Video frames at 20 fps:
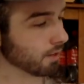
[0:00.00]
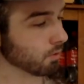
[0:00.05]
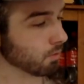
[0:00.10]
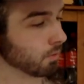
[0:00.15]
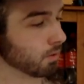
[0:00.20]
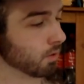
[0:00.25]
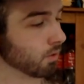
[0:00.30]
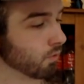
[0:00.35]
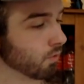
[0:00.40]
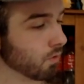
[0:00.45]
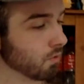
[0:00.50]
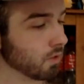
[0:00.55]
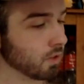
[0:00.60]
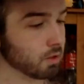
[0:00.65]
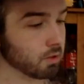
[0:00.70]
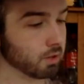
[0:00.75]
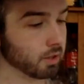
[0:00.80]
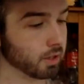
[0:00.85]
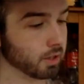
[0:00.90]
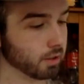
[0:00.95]
which is
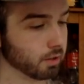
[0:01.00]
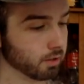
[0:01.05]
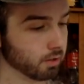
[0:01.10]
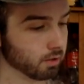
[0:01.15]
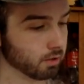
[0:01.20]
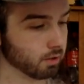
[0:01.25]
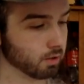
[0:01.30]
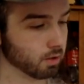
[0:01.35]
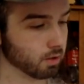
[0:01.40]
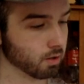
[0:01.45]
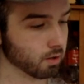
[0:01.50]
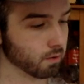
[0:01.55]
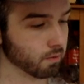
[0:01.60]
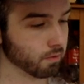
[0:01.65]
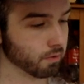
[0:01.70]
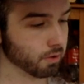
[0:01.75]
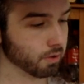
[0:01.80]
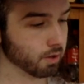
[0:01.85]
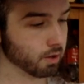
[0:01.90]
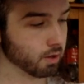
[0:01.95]

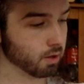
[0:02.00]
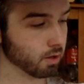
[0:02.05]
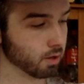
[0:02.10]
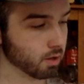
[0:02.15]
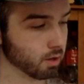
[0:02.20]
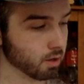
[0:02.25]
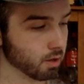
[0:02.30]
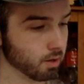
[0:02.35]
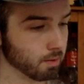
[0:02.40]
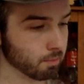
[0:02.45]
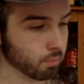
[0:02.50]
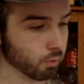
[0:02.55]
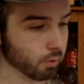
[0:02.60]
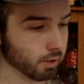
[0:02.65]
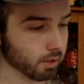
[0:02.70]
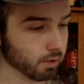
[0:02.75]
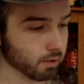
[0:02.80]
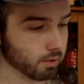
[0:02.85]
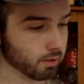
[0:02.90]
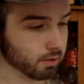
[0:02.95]

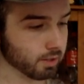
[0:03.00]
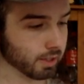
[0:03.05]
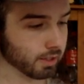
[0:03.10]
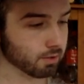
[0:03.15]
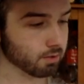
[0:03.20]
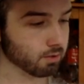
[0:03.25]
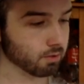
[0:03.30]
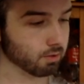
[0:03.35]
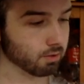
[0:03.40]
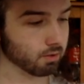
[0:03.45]
53.6.